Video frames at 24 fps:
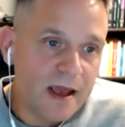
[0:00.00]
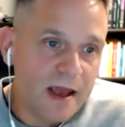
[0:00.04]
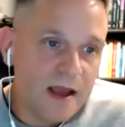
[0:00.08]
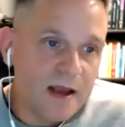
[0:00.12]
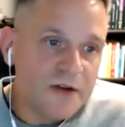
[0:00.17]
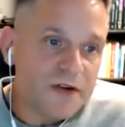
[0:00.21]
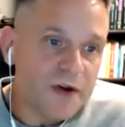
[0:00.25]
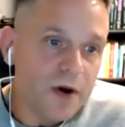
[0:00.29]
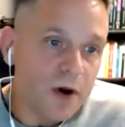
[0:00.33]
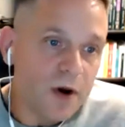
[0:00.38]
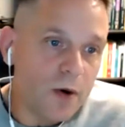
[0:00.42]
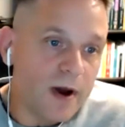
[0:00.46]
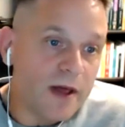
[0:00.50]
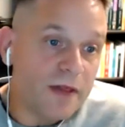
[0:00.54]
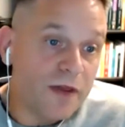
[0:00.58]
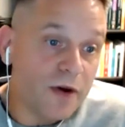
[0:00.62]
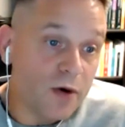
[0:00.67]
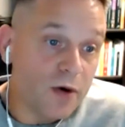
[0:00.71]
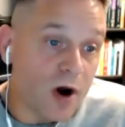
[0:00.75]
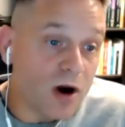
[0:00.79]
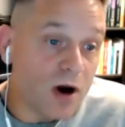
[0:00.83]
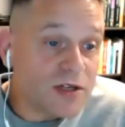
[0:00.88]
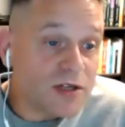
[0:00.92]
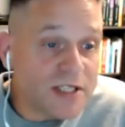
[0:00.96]
So
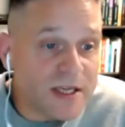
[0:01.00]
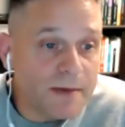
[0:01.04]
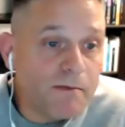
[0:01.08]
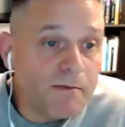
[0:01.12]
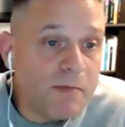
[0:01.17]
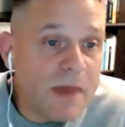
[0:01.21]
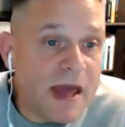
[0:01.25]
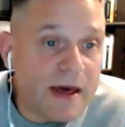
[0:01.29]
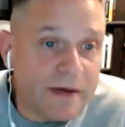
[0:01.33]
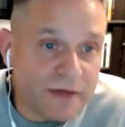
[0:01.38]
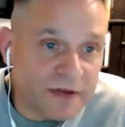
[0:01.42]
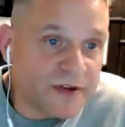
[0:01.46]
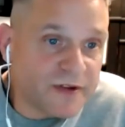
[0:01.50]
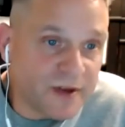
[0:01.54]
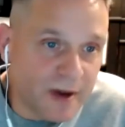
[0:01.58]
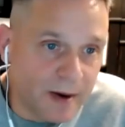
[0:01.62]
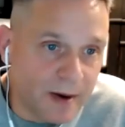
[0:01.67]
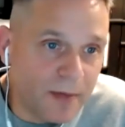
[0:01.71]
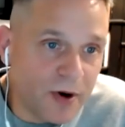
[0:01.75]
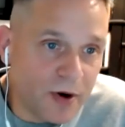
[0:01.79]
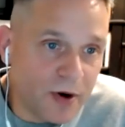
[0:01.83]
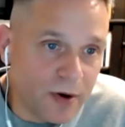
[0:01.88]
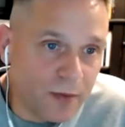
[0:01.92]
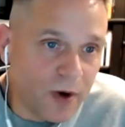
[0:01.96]
there are some myths
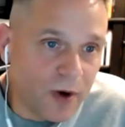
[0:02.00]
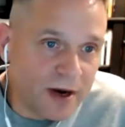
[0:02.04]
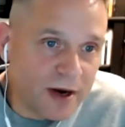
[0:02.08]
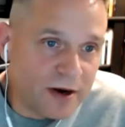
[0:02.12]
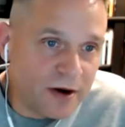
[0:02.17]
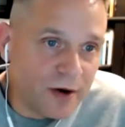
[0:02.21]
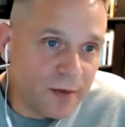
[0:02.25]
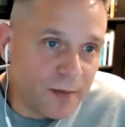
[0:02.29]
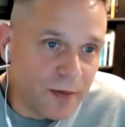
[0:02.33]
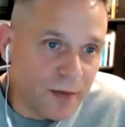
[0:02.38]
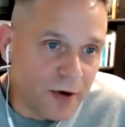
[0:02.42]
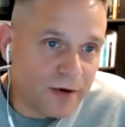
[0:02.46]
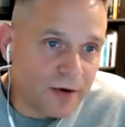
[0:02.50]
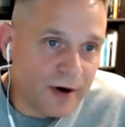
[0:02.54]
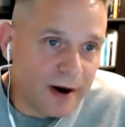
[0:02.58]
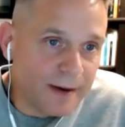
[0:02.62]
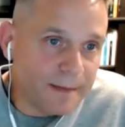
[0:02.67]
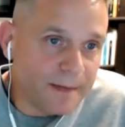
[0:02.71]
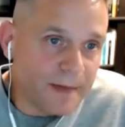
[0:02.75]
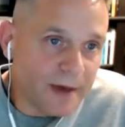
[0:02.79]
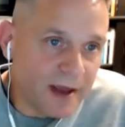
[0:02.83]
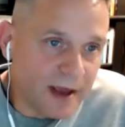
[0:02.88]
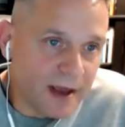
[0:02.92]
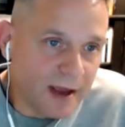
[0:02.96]
about a one year program
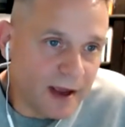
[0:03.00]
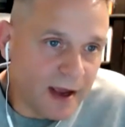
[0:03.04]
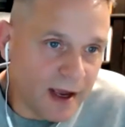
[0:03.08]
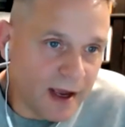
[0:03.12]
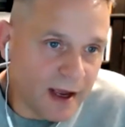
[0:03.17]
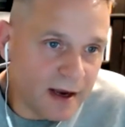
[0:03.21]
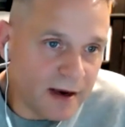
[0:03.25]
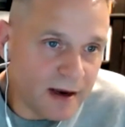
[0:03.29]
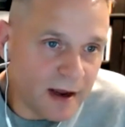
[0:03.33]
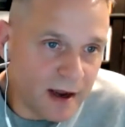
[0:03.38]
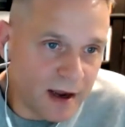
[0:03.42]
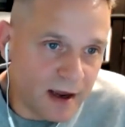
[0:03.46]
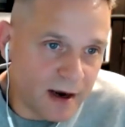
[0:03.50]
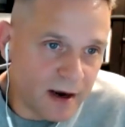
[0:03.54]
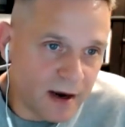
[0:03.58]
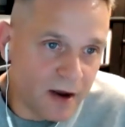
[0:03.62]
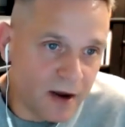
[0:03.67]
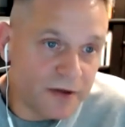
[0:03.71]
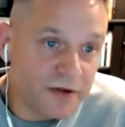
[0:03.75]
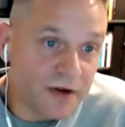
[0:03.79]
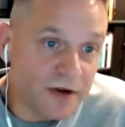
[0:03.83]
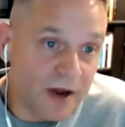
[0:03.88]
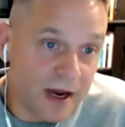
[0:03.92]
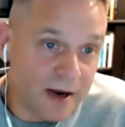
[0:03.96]
and and
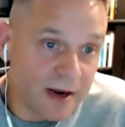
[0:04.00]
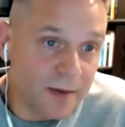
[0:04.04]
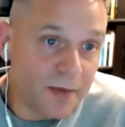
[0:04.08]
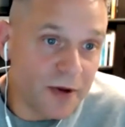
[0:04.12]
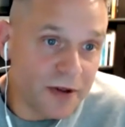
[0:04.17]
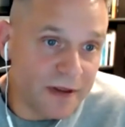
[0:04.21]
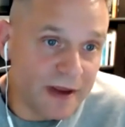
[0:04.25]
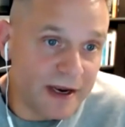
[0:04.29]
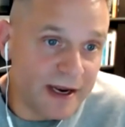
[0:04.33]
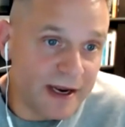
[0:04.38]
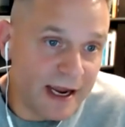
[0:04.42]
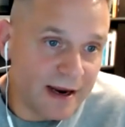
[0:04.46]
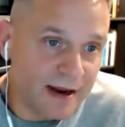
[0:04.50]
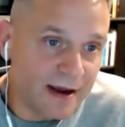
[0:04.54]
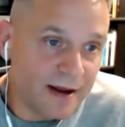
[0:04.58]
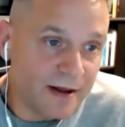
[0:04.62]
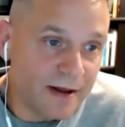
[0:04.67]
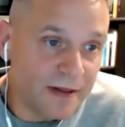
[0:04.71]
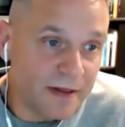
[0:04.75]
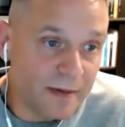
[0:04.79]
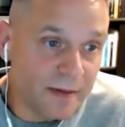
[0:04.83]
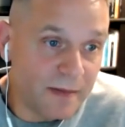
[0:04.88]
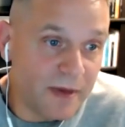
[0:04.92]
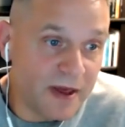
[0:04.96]
I'll talk about the data.
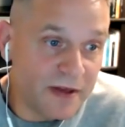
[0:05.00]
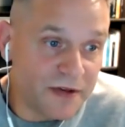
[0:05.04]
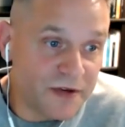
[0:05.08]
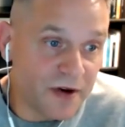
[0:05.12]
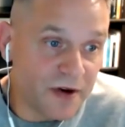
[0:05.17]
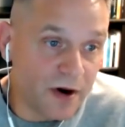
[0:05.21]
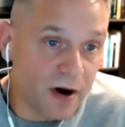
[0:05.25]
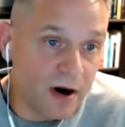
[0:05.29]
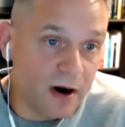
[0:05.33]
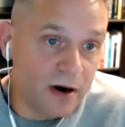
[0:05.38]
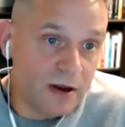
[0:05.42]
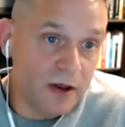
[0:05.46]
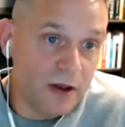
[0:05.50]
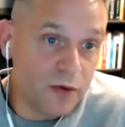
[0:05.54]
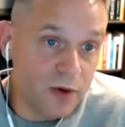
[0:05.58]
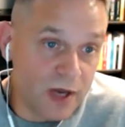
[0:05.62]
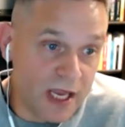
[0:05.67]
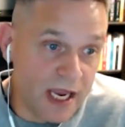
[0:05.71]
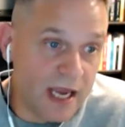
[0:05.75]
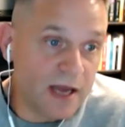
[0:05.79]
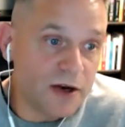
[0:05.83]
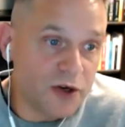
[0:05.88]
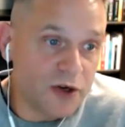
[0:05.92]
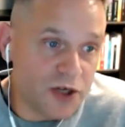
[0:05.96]
The myths are you
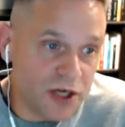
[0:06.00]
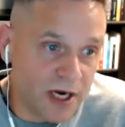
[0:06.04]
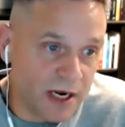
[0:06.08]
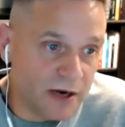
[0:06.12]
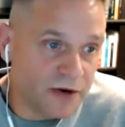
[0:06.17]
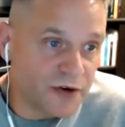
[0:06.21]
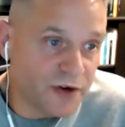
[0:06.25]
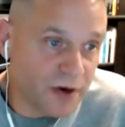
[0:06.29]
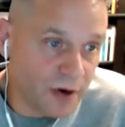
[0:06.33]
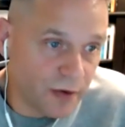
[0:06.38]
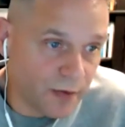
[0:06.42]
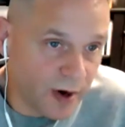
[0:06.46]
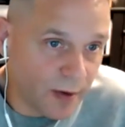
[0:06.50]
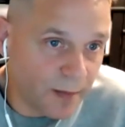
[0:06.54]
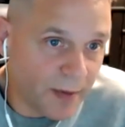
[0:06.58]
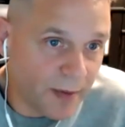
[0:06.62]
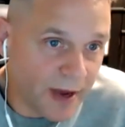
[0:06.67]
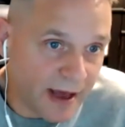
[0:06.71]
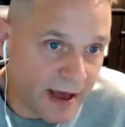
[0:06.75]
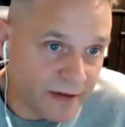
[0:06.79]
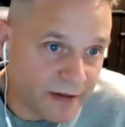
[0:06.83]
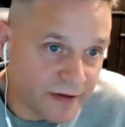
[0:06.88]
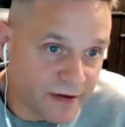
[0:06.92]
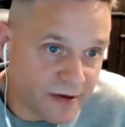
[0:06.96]
can't change career
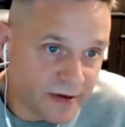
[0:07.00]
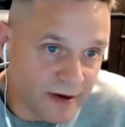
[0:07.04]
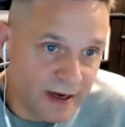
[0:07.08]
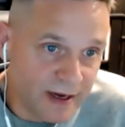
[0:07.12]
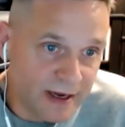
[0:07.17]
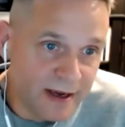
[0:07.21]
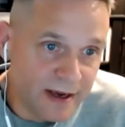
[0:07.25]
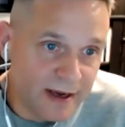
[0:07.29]
paths.